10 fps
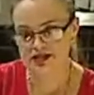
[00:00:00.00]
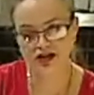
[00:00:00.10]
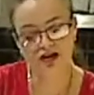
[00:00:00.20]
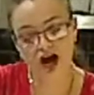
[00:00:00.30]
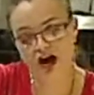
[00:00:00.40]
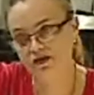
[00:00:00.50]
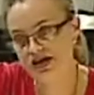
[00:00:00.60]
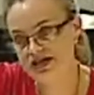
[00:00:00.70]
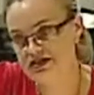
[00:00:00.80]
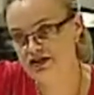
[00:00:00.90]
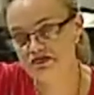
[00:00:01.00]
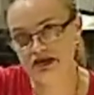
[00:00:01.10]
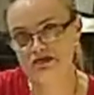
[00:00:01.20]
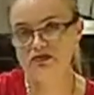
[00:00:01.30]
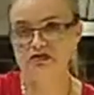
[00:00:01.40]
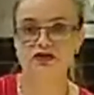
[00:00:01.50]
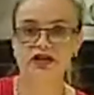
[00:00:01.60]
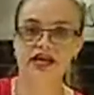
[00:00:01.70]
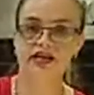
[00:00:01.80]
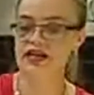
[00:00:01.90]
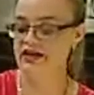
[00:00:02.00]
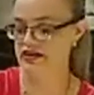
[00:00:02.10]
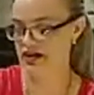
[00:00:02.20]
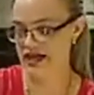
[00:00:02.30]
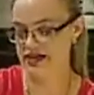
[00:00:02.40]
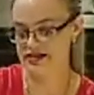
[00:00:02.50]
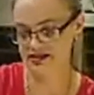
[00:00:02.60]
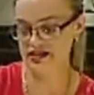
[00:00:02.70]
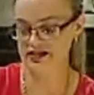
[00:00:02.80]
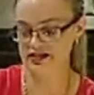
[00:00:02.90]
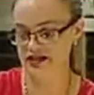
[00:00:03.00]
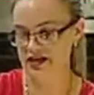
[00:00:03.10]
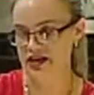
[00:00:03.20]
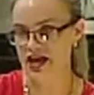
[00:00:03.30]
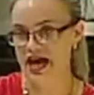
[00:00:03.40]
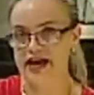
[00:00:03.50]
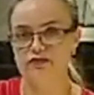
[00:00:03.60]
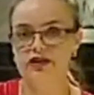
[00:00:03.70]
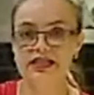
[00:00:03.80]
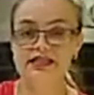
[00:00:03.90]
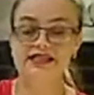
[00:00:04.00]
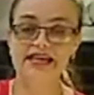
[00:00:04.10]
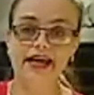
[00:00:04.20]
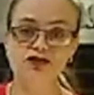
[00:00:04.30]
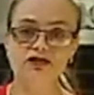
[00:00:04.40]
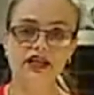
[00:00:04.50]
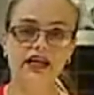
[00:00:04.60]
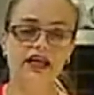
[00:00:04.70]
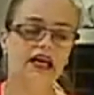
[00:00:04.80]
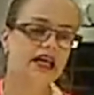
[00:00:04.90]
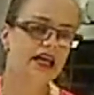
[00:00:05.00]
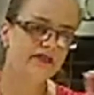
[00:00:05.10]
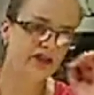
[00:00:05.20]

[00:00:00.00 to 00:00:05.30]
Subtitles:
So I always tell people you can let it sit and release naturally.